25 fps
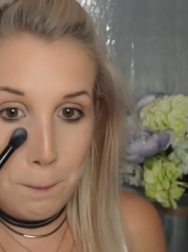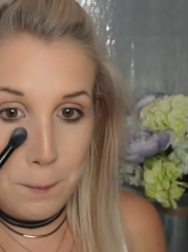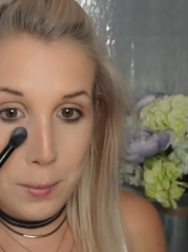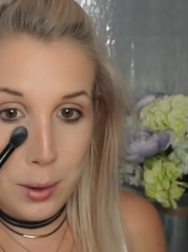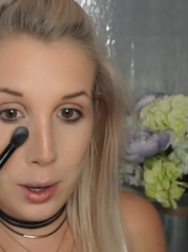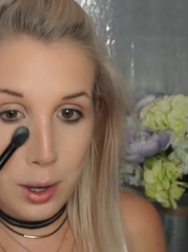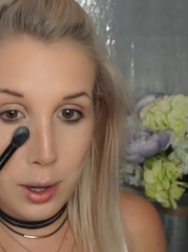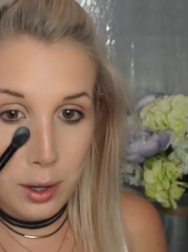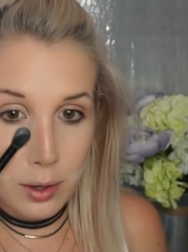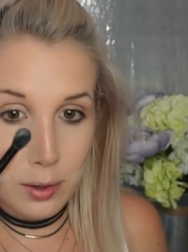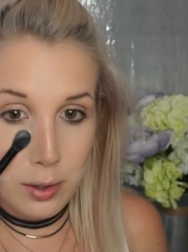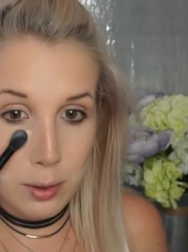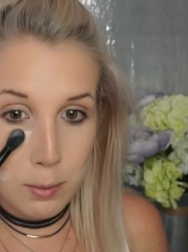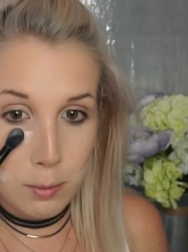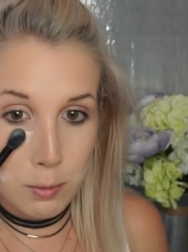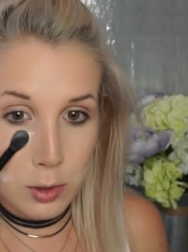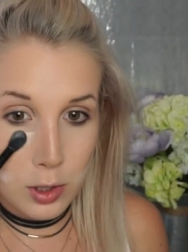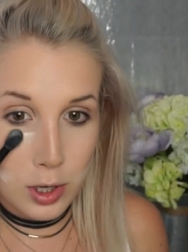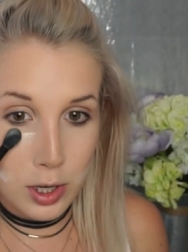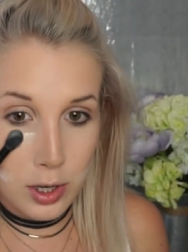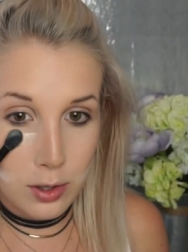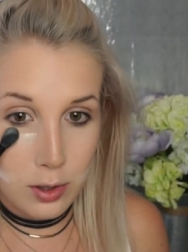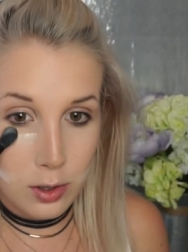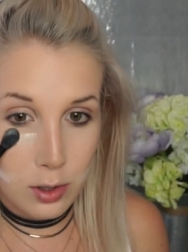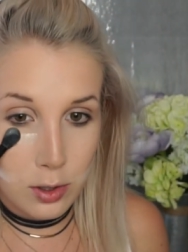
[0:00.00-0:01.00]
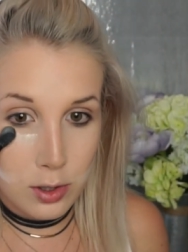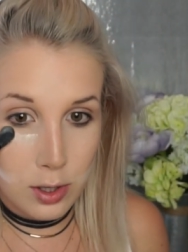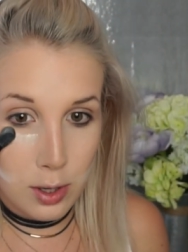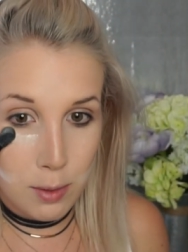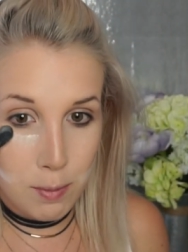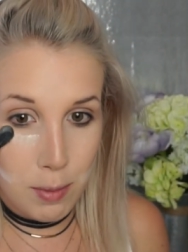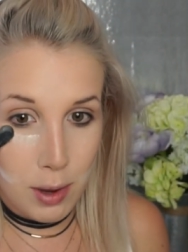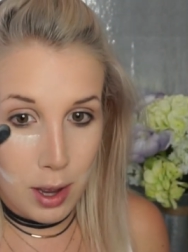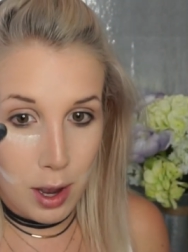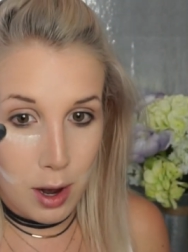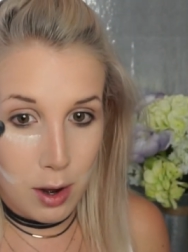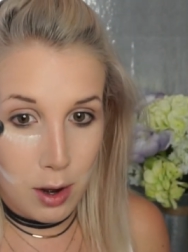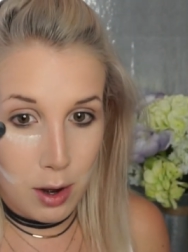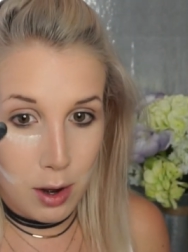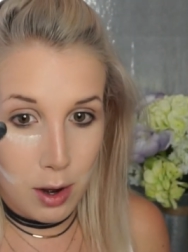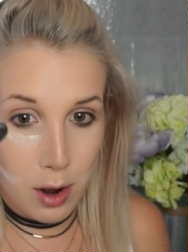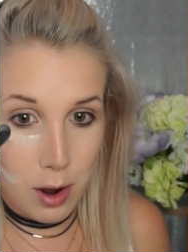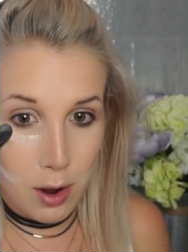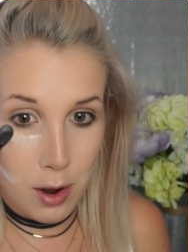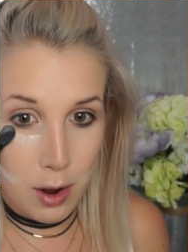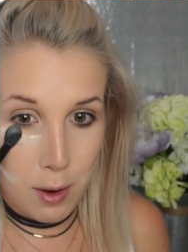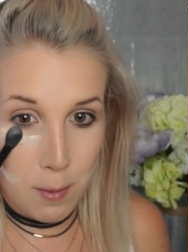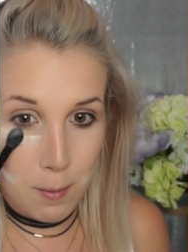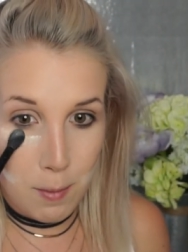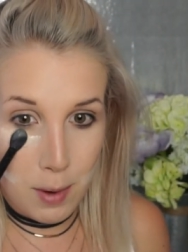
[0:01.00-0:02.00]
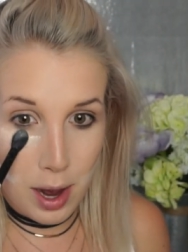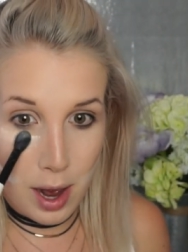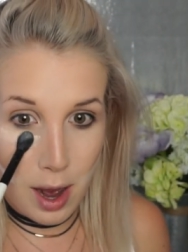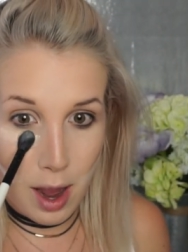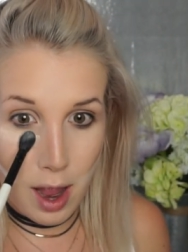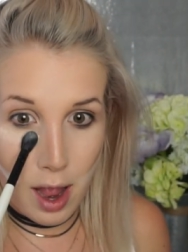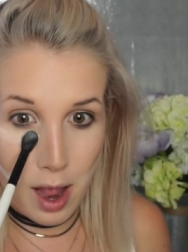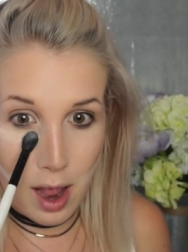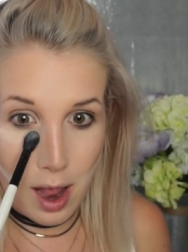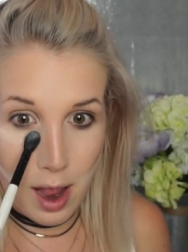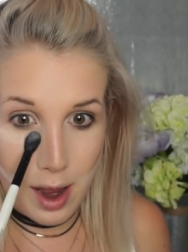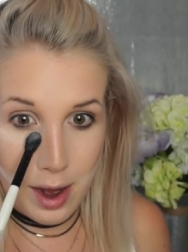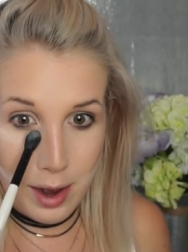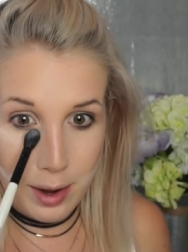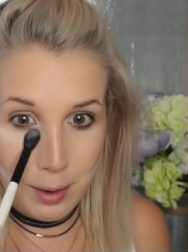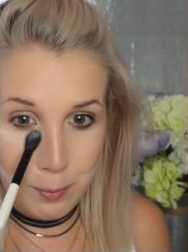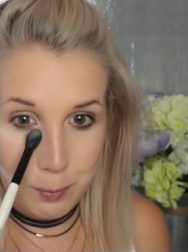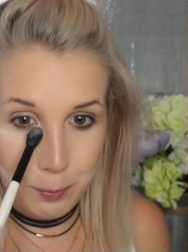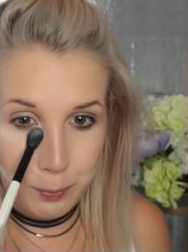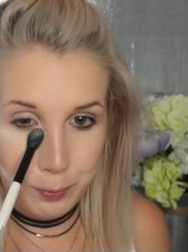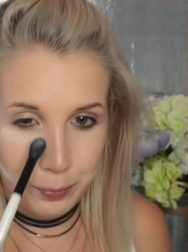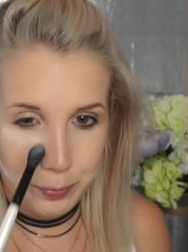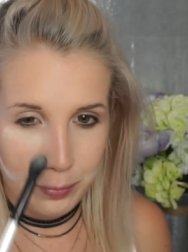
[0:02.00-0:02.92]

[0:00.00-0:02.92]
put some translucent powder under my eye.